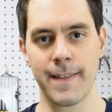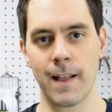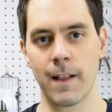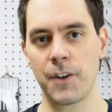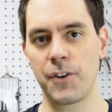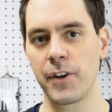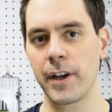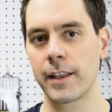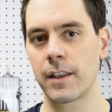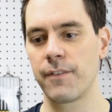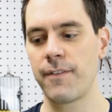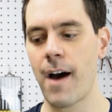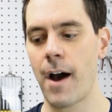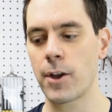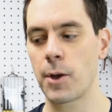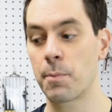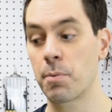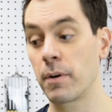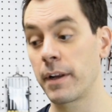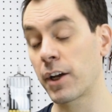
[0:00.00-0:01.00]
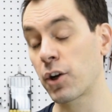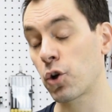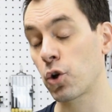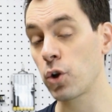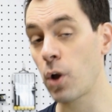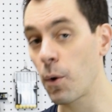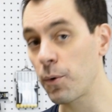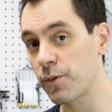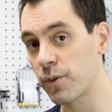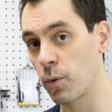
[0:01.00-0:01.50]
that lets you get the value pretty
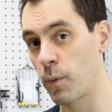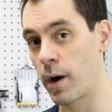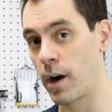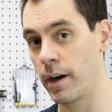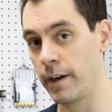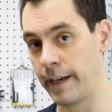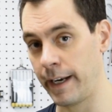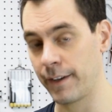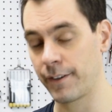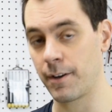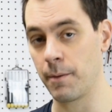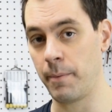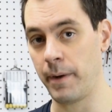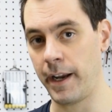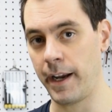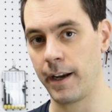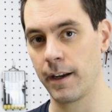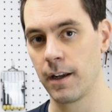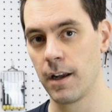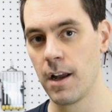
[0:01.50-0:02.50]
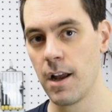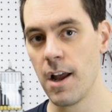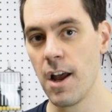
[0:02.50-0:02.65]
close to where it needs to be.